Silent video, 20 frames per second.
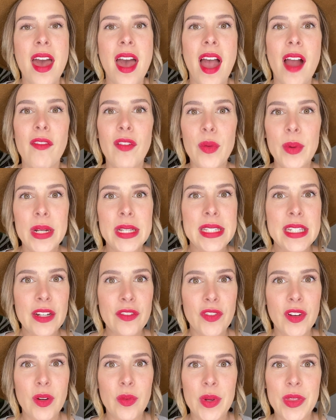everyone is
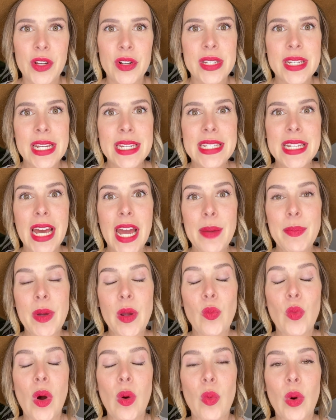different with their skin type
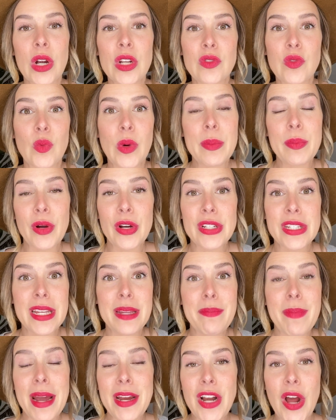and what works for one
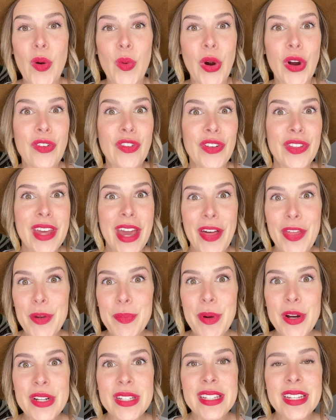person might not work for the other
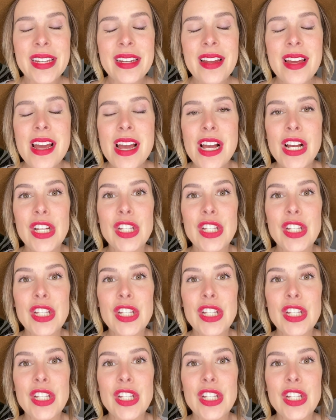person.